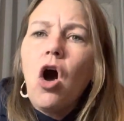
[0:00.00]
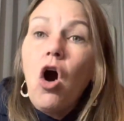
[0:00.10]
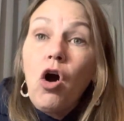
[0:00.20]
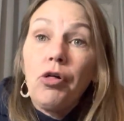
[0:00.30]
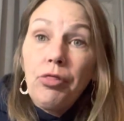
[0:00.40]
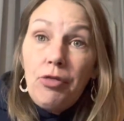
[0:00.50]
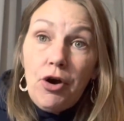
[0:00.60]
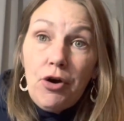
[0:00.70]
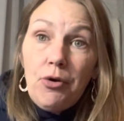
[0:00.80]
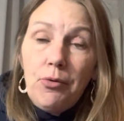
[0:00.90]

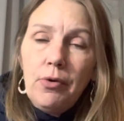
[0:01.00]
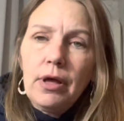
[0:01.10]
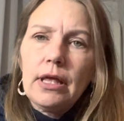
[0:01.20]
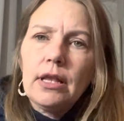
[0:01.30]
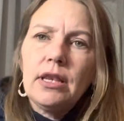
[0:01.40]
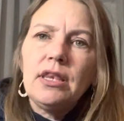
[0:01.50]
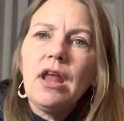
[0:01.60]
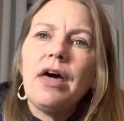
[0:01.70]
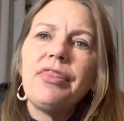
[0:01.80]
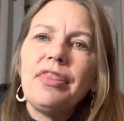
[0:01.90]
although
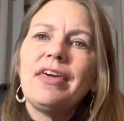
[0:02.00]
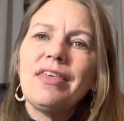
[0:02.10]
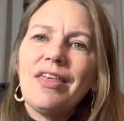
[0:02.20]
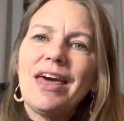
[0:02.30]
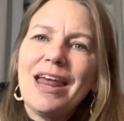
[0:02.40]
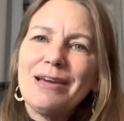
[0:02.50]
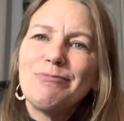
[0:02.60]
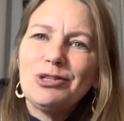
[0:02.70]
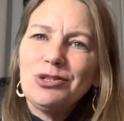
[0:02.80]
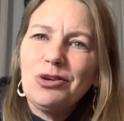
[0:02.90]
nothing that
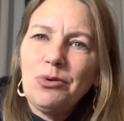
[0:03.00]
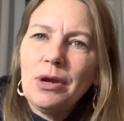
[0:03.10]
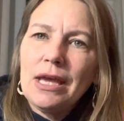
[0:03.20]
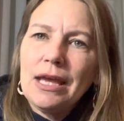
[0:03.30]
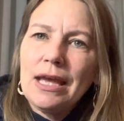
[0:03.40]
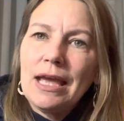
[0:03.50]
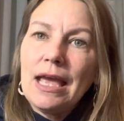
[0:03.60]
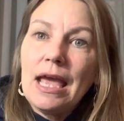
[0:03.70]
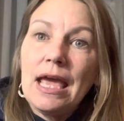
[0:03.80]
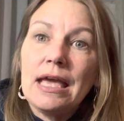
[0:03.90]
I'm doing
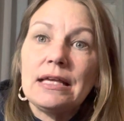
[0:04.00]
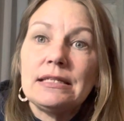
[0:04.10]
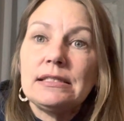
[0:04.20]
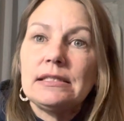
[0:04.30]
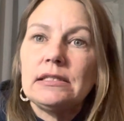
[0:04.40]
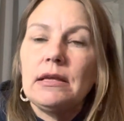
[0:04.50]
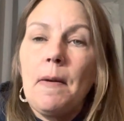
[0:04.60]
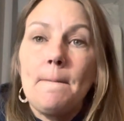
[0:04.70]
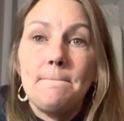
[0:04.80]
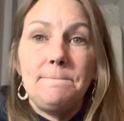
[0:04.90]
is
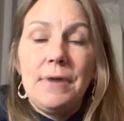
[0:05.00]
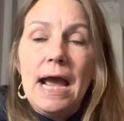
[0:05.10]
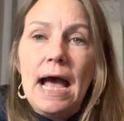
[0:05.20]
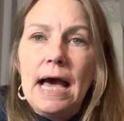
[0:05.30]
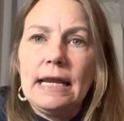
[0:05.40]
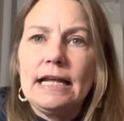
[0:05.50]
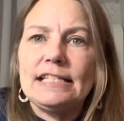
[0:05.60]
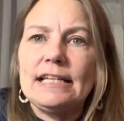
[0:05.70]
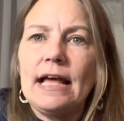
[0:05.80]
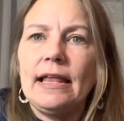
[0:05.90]
bad,
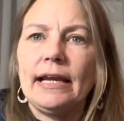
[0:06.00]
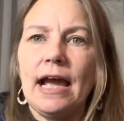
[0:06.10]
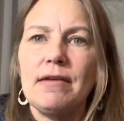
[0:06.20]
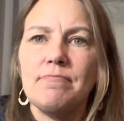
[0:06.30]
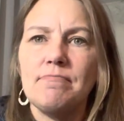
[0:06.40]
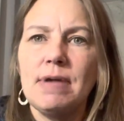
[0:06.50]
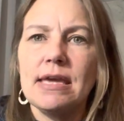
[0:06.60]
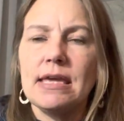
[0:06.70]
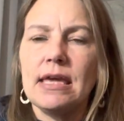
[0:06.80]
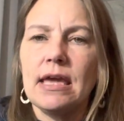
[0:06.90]
it's not like I'm
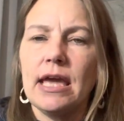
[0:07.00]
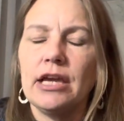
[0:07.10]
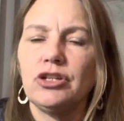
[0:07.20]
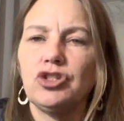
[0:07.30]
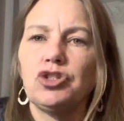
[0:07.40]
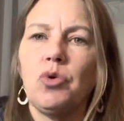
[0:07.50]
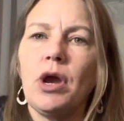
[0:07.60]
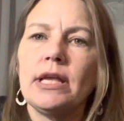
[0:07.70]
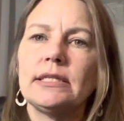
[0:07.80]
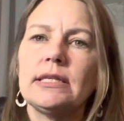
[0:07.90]
making a
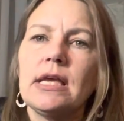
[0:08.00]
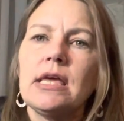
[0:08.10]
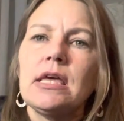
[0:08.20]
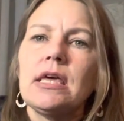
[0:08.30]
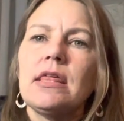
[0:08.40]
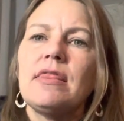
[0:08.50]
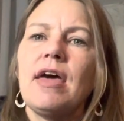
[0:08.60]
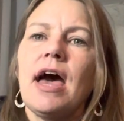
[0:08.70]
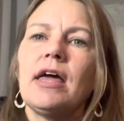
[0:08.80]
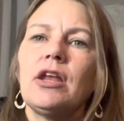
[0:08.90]
choice
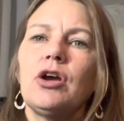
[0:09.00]
that